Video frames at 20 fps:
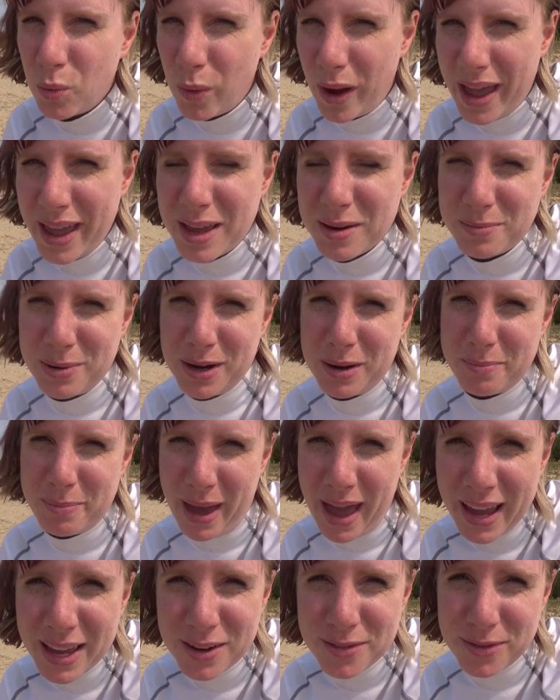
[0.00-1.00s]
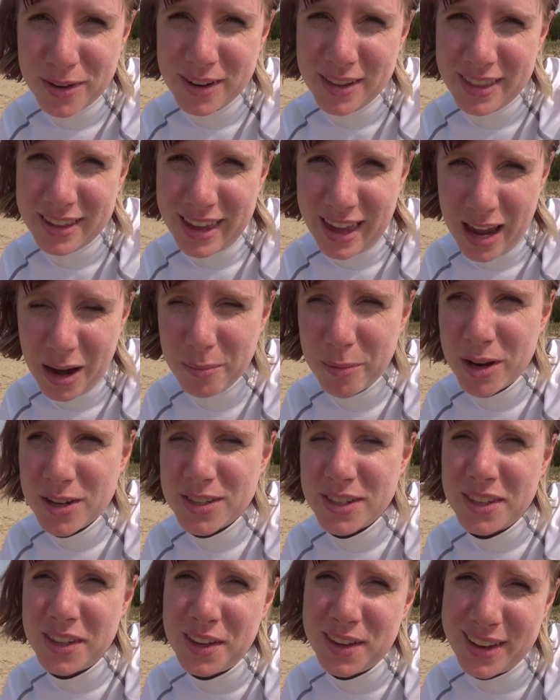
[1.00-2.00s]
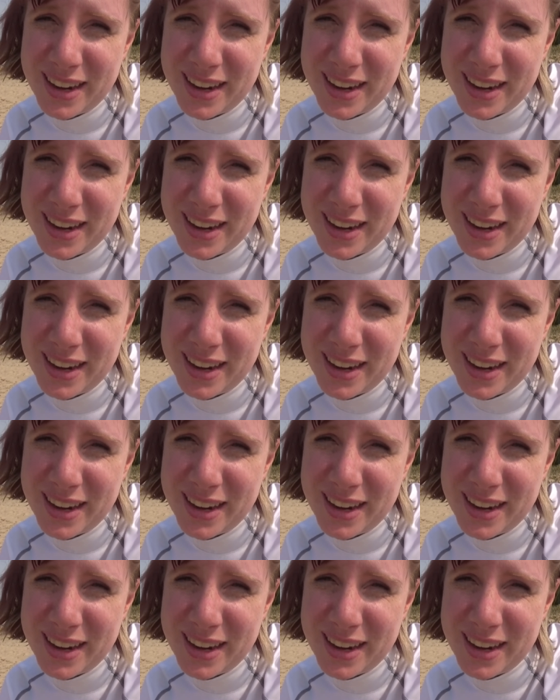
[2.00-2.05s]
wet and put it back in front of the camera so that you